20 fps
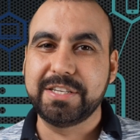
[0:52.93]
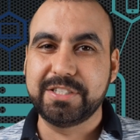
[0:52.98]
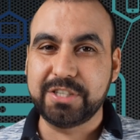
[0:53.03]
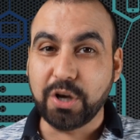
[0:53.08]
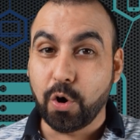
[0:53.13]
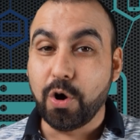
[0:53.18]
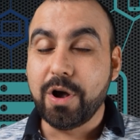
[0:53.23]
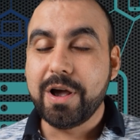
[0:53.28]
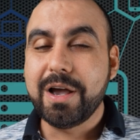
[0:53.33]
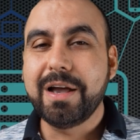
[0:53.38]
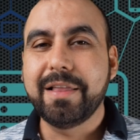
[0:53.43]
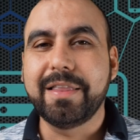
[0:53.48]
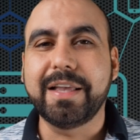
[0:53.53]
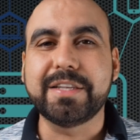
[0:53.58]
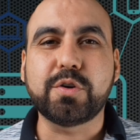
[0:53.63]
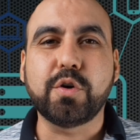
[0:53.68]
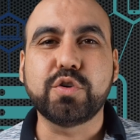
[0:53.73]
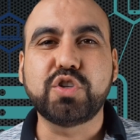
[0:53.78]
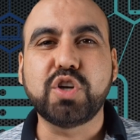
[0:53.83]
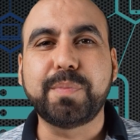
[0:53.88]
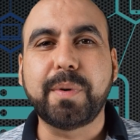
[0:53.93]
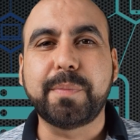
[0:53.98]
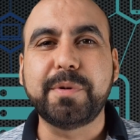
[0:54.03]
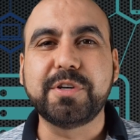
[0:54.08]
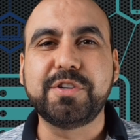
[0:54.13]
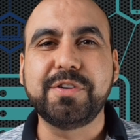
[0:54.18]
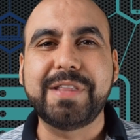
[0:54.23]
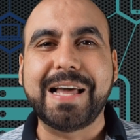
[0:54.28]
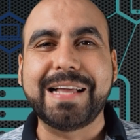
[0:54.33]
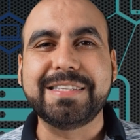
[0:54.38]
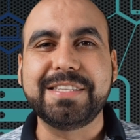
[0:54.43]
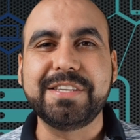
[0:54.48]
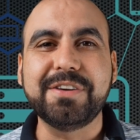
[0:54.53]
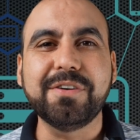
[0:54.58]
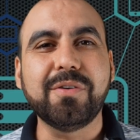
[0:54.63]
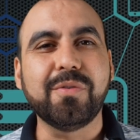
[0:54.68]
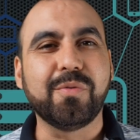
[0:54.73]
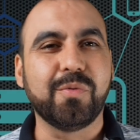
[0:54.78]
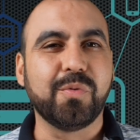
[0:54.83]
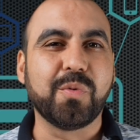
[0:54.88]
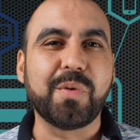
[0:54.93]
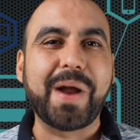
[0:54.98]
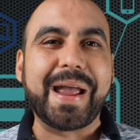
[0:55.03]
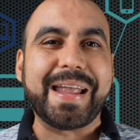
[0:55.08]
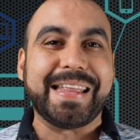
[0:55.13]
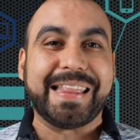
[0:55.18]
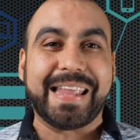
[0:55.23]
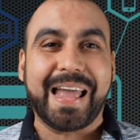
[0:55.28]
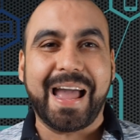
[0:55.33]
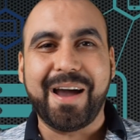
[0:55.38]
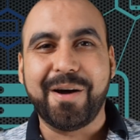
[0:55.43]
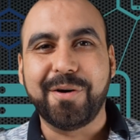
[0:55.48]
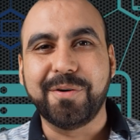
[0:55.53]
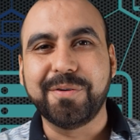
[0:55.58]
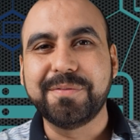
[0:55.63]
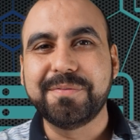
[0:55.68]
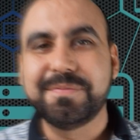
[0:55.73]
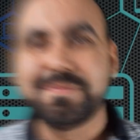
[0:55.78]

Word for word: So let's go jump over to that deal right now.